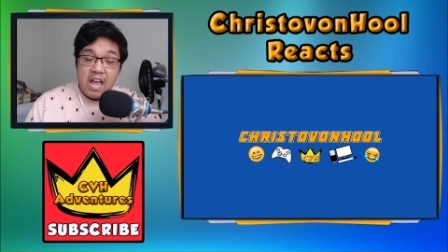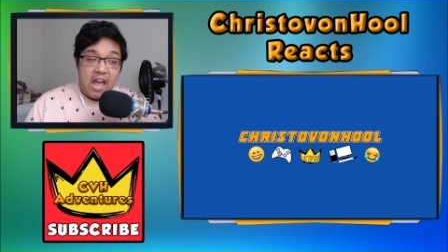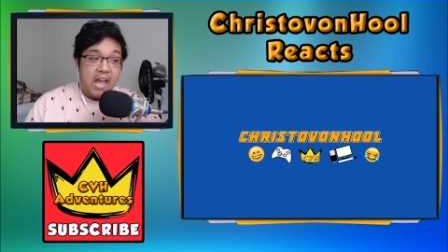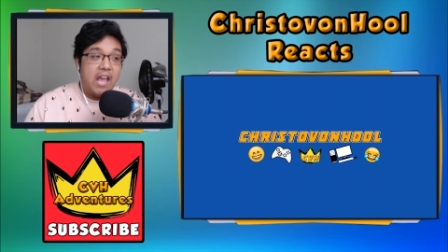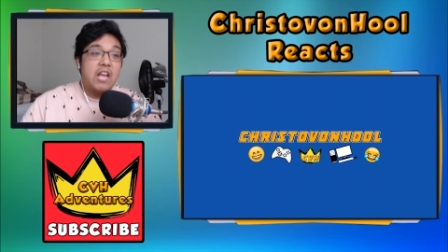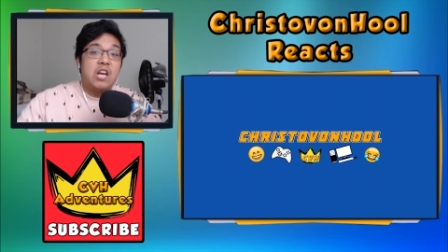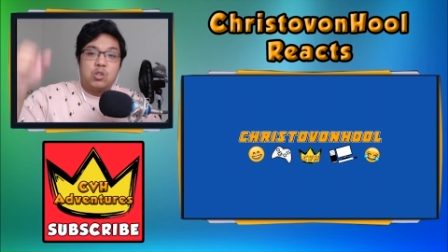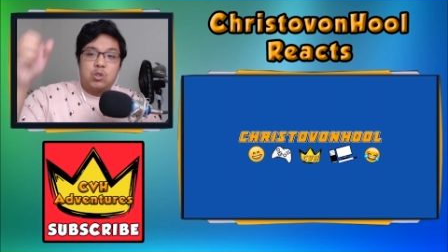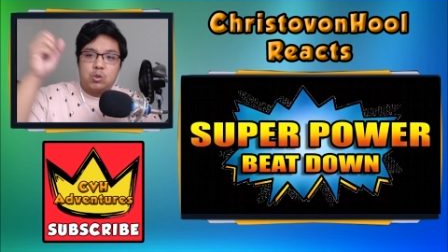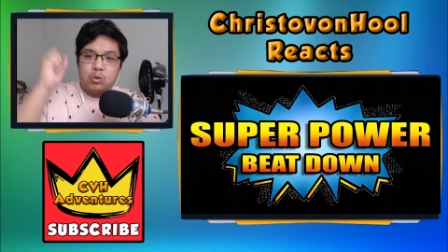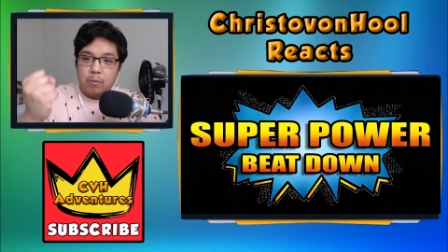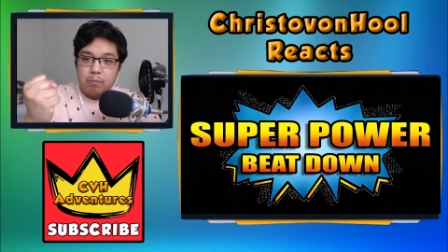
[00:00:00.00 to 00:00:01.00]
a
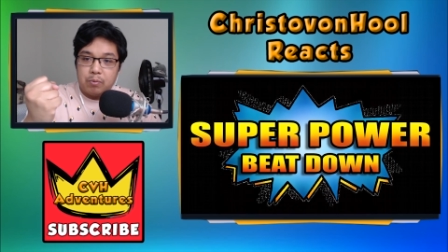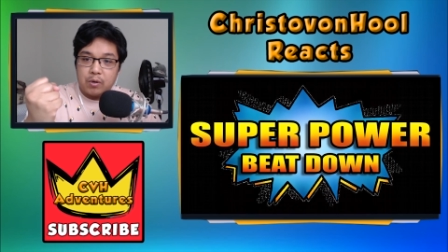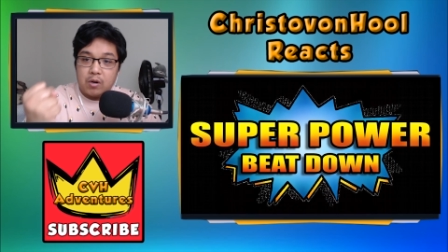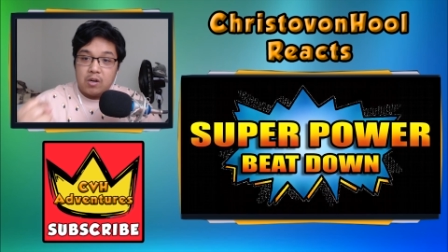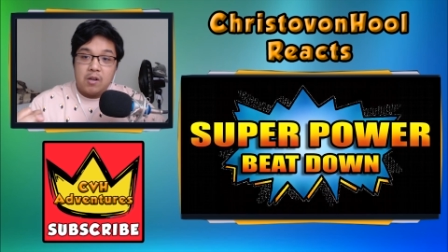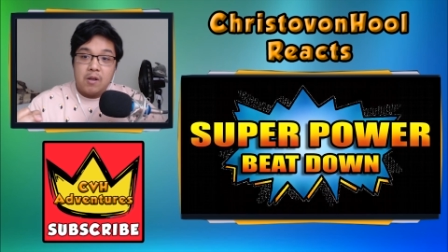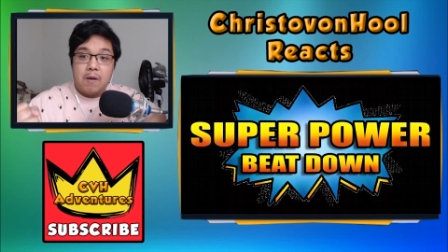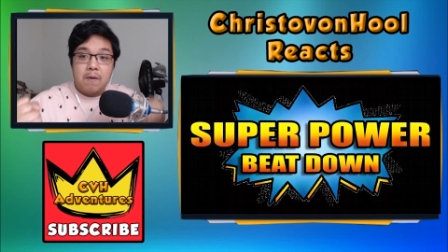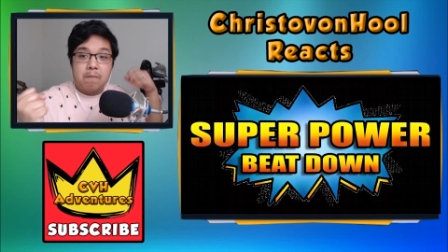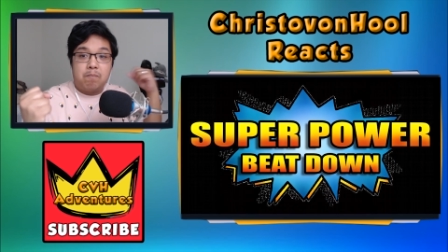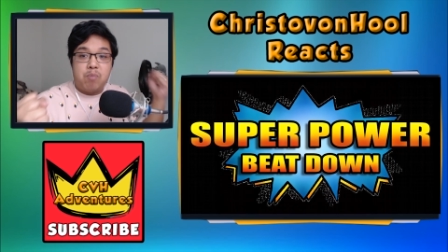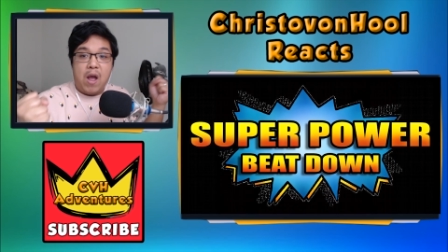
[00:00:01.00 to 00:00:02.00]

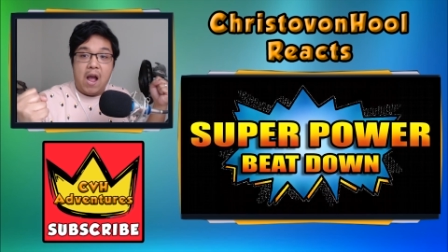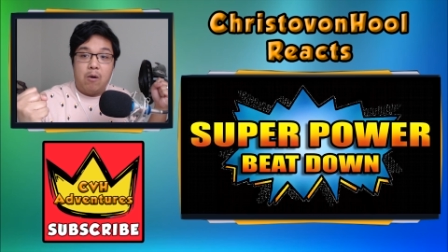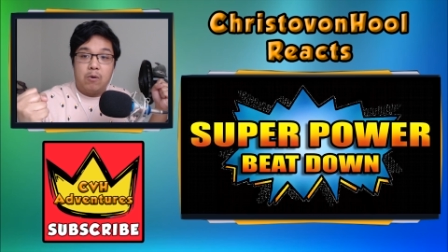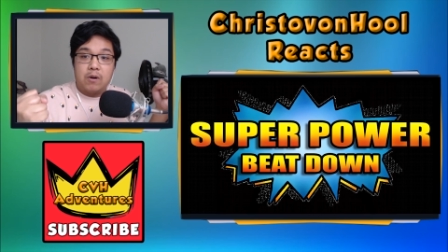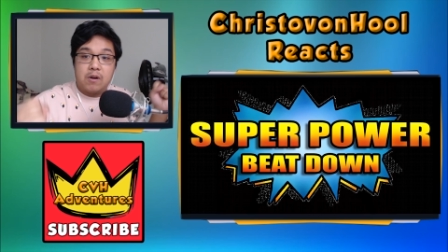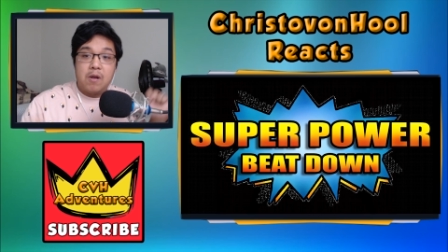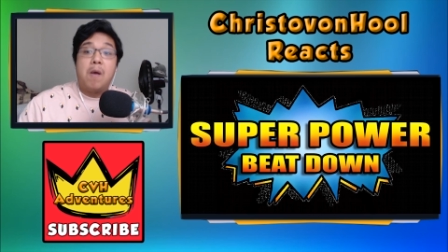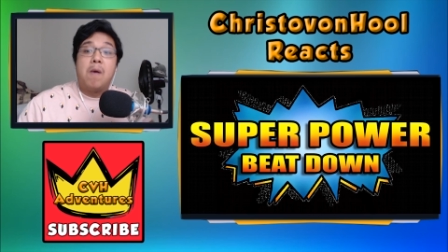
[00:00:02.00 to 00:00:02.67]
superpower